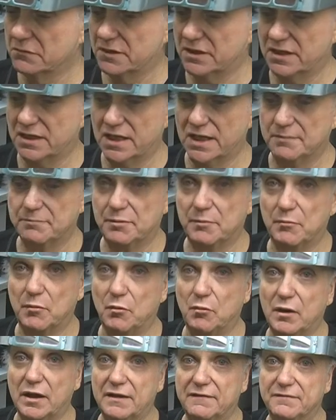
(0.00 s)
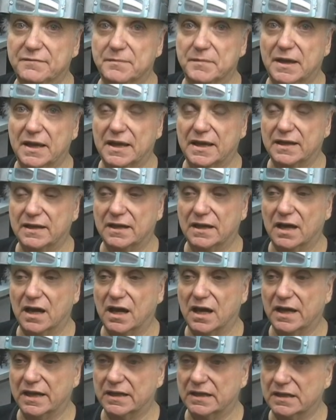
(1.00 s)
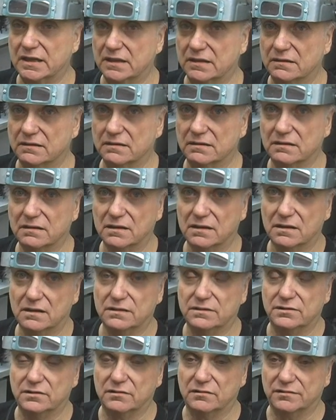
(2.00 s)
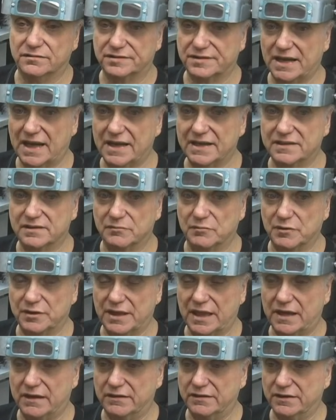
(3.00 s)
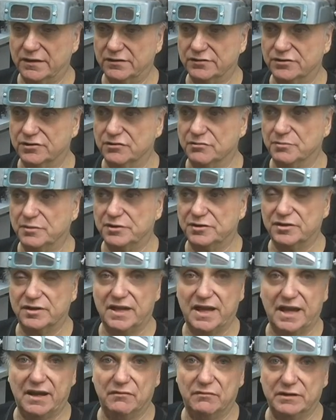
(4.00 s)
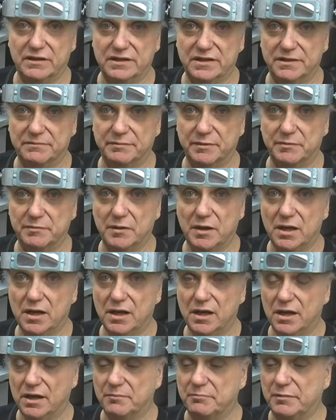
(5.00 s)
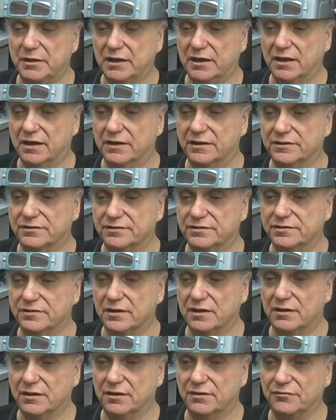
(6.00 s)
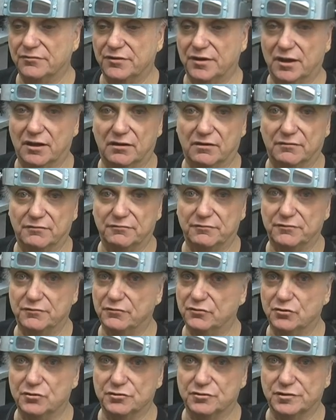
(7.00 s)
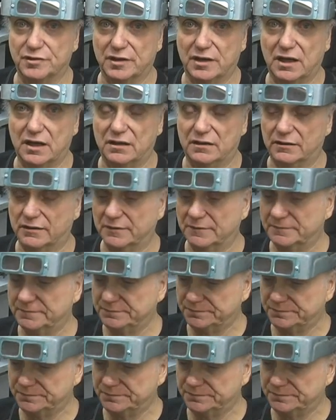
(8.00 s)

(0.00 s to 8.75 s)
keep them away from any high heat. You can size them without an issue, but you can't retip them because they'll lose their color.